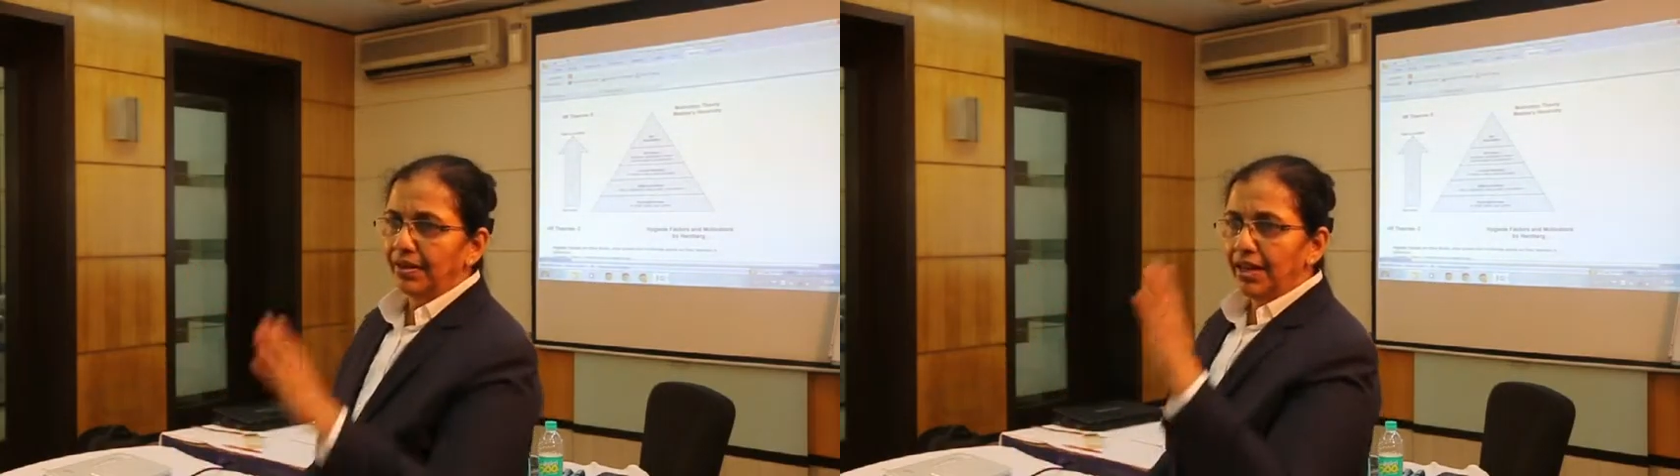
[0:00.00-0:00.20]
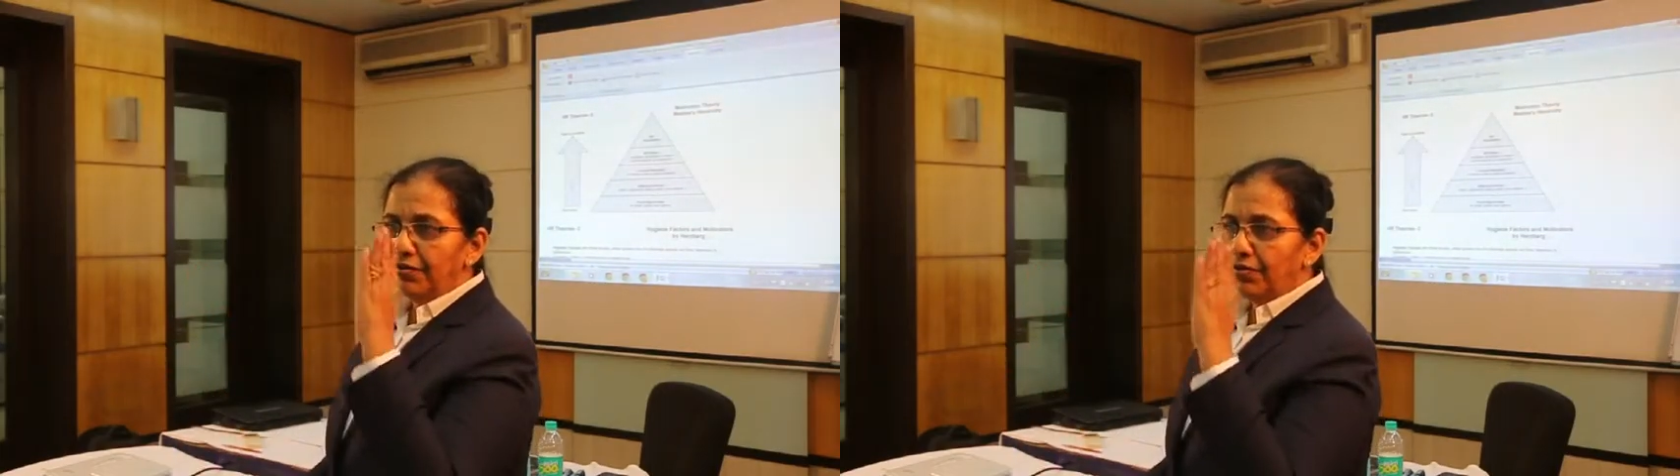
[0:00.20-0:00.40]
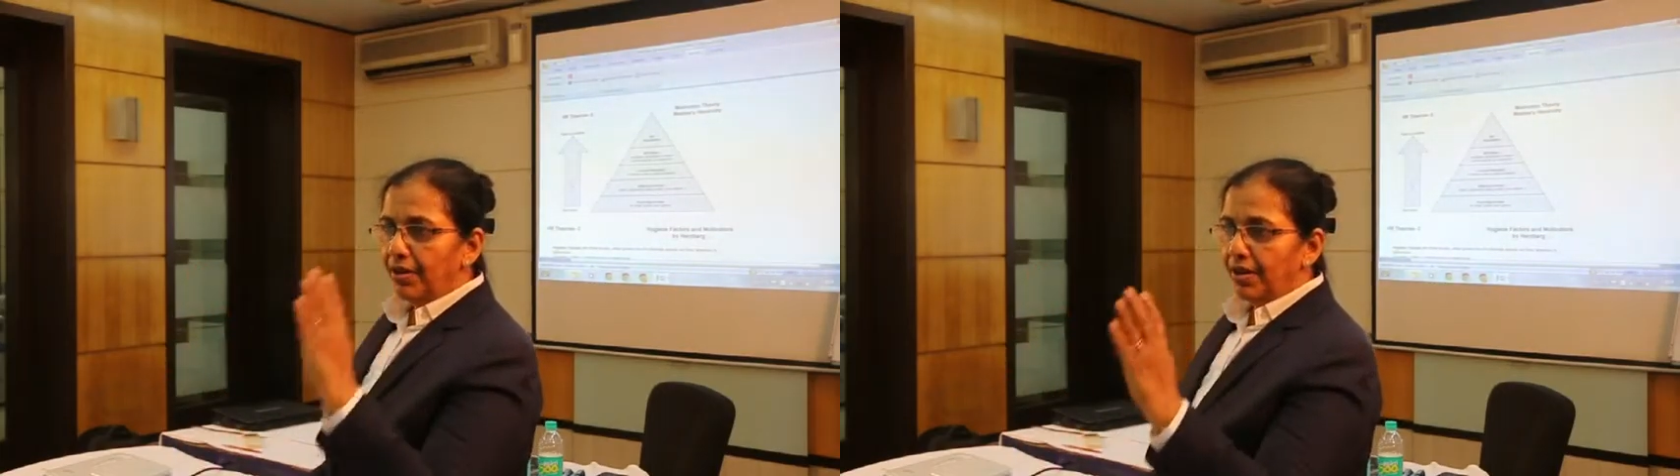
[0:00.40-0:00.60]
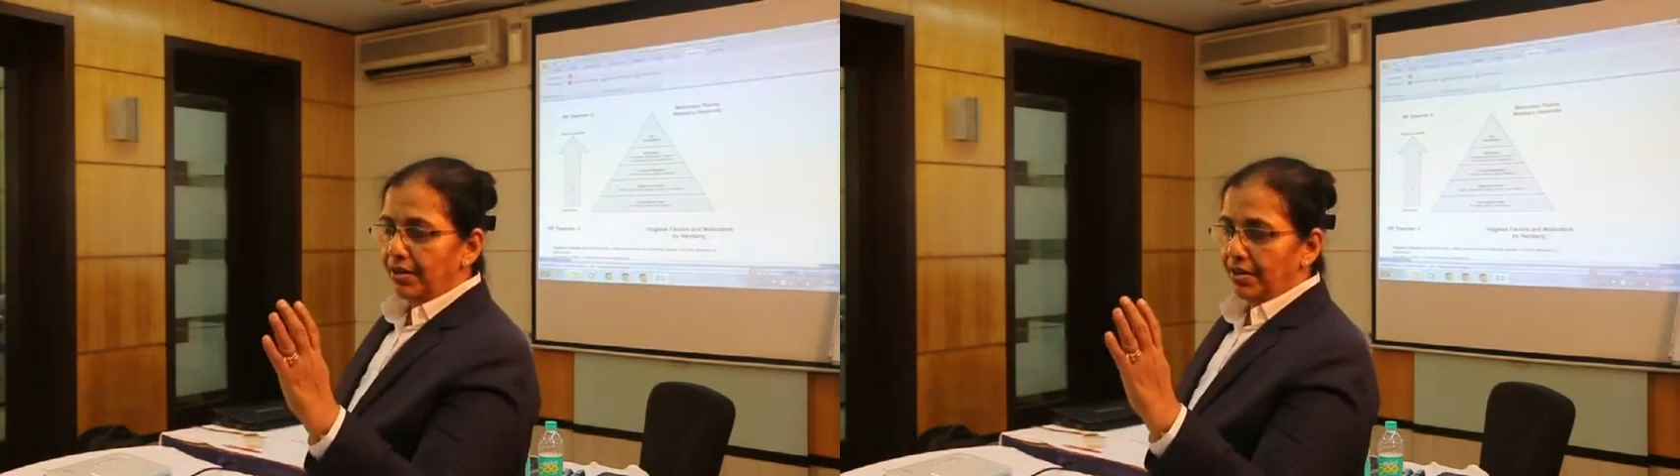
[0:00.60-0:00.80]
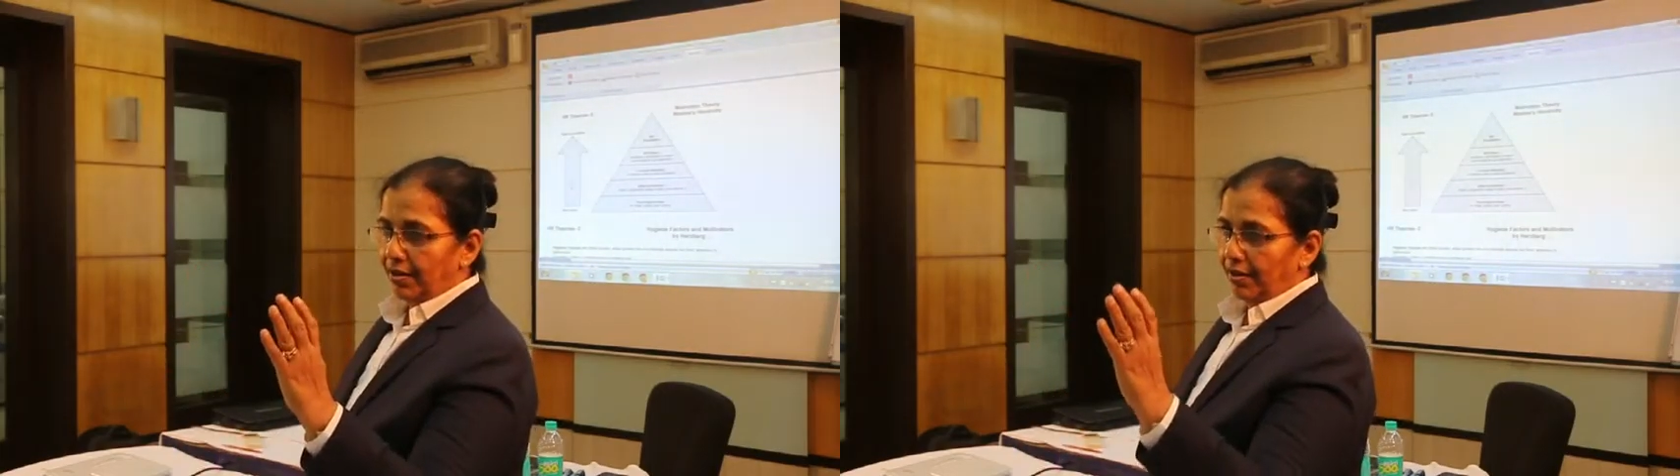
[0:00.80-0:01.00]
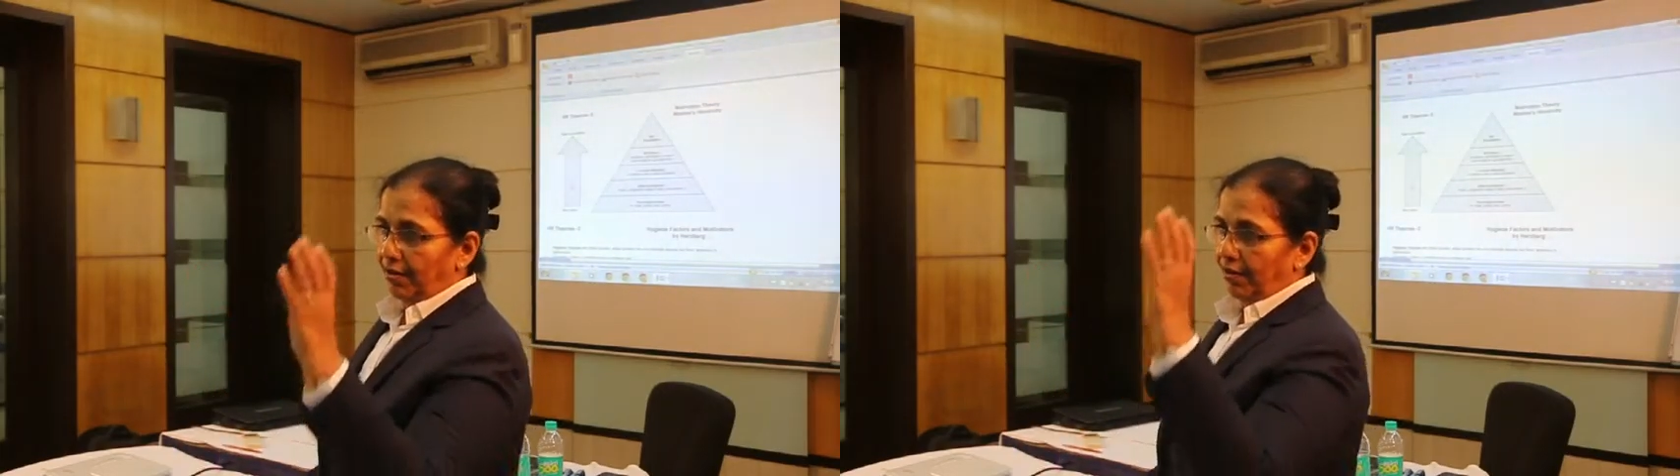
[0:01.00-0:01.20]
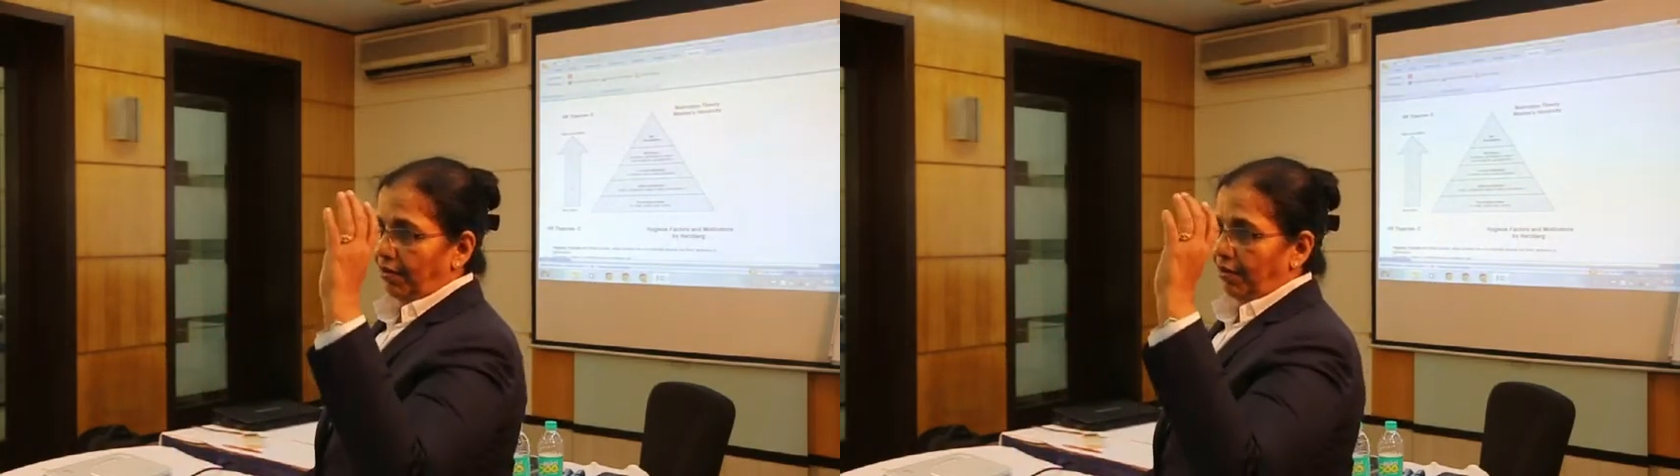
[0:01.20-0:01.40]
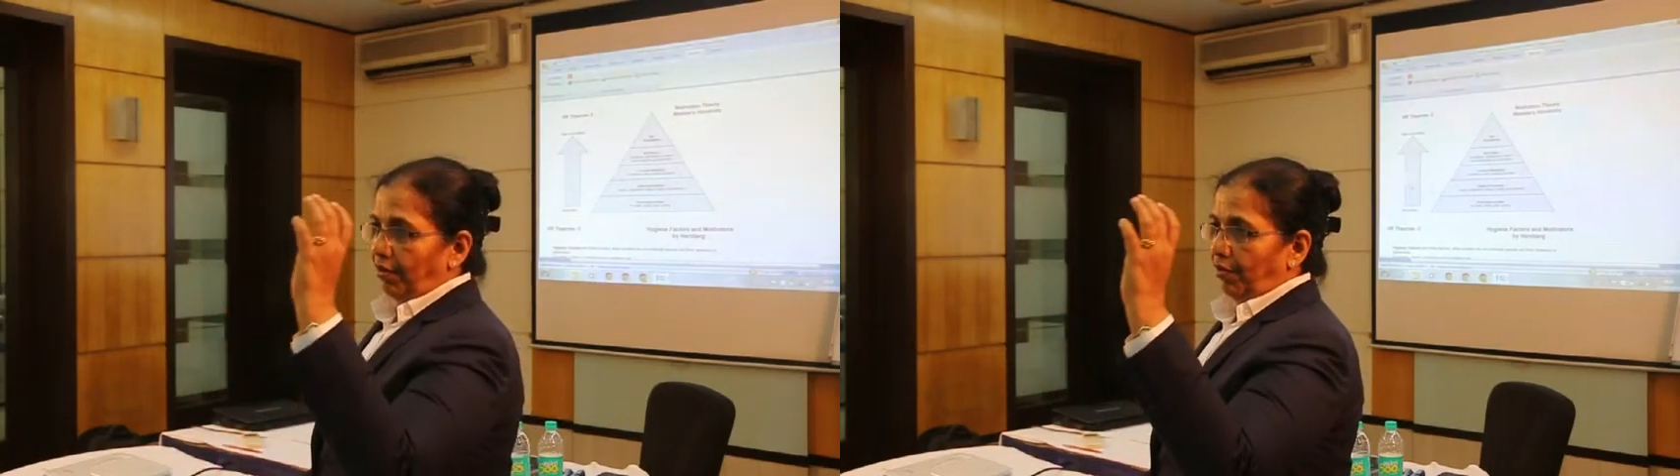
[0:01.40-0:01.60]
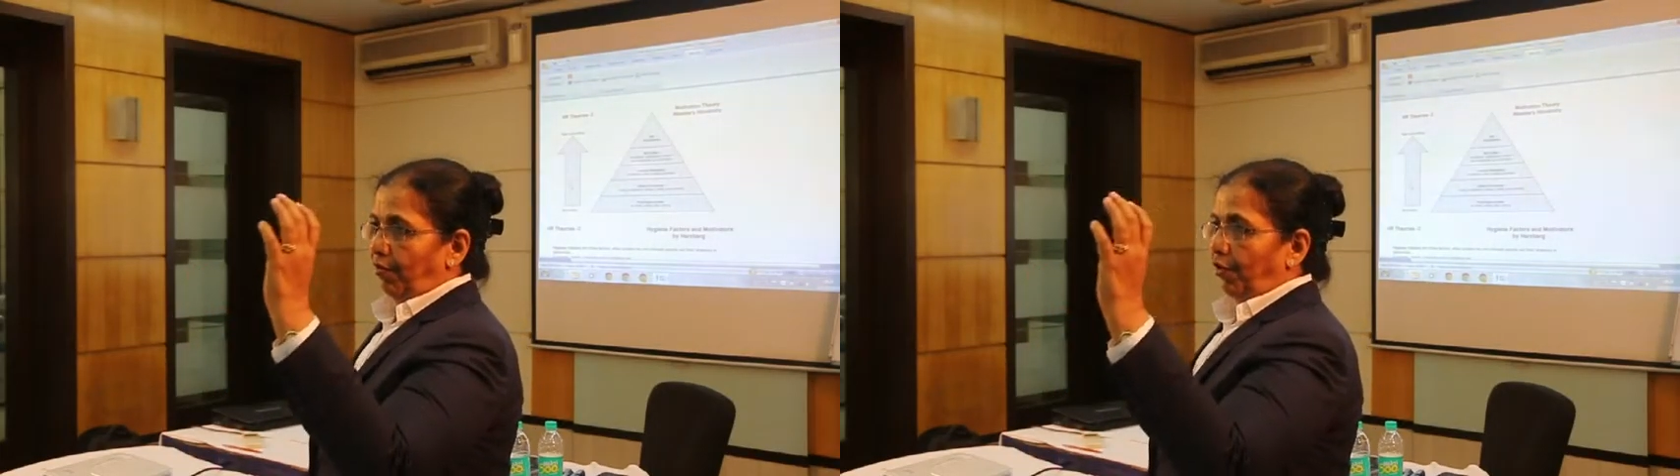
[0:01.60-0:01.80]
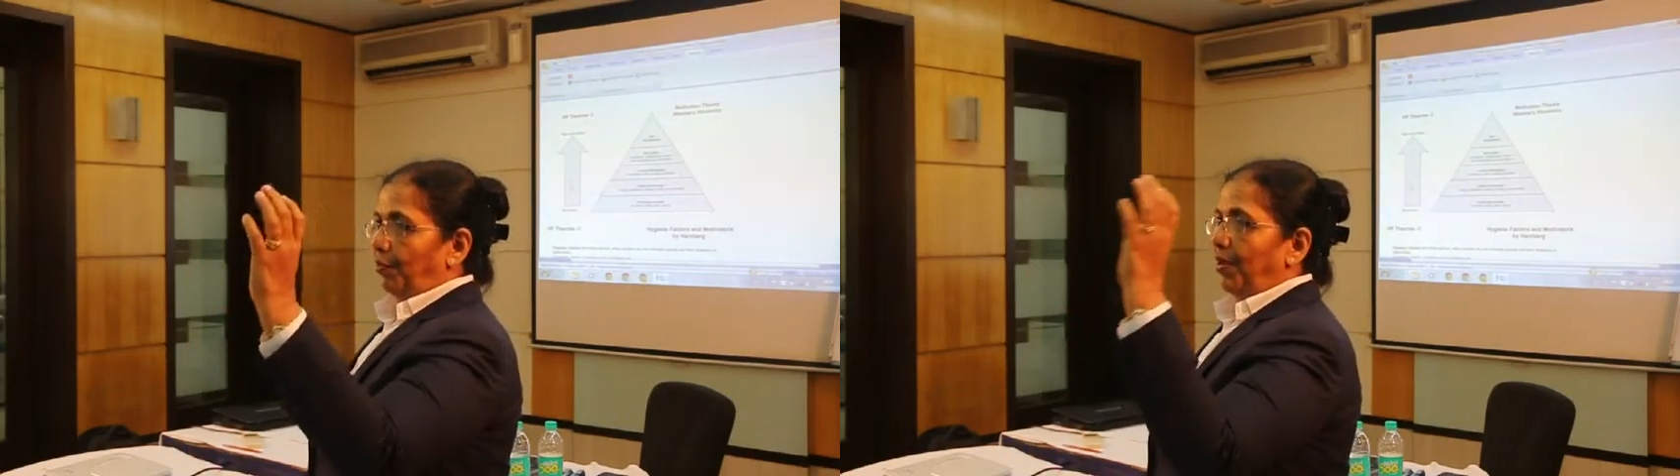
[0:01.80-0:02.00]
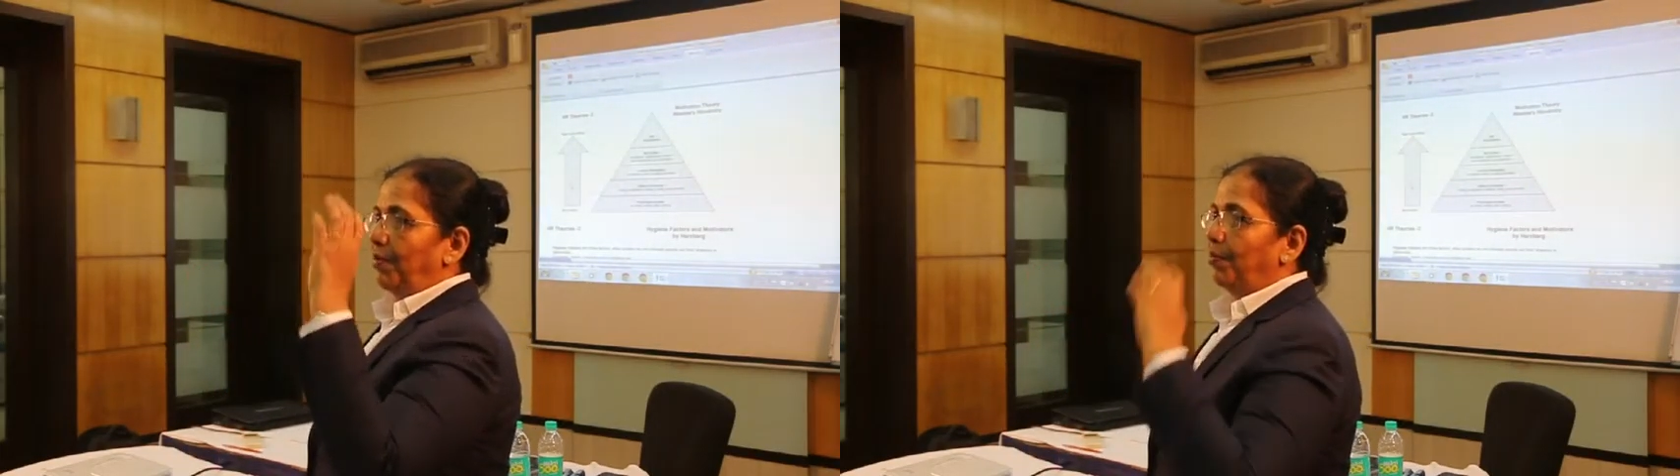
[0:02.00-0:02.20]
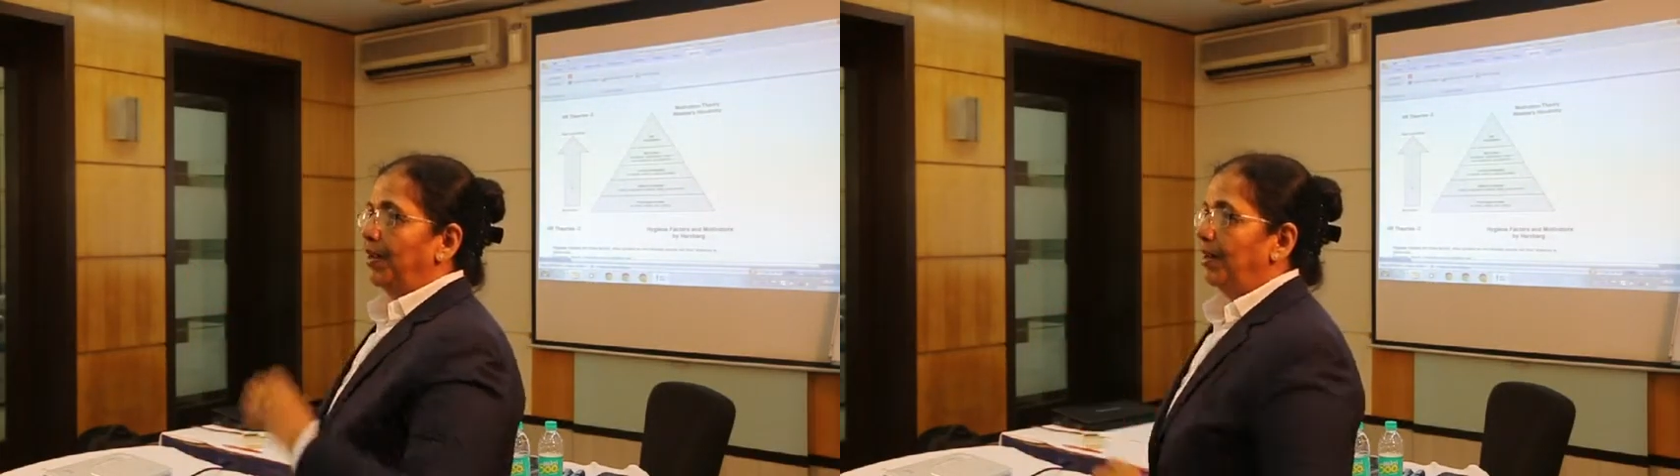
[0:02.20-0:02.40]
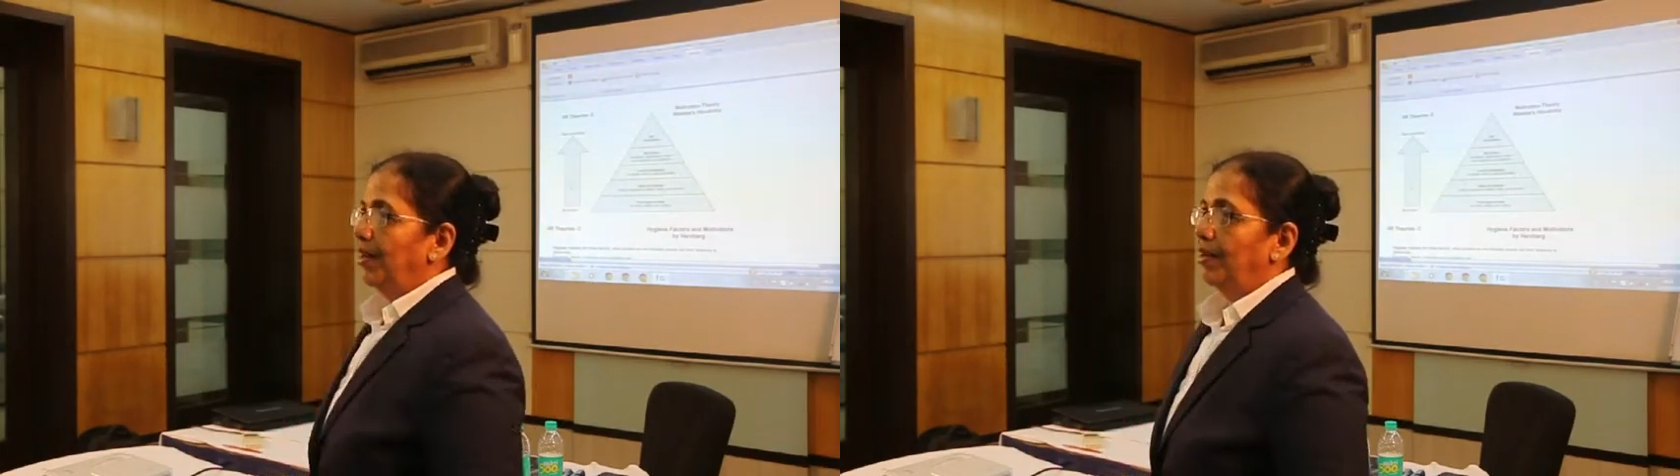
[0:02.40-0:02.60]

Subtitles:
They work for people